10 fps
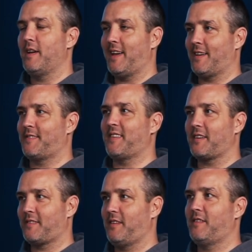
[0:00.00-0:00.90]
he has
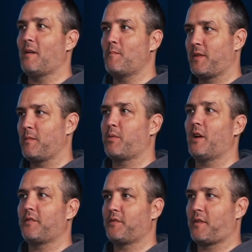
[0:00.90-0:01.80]
60 something
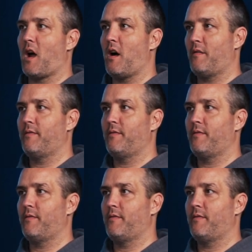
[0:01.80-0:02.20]
plus staff.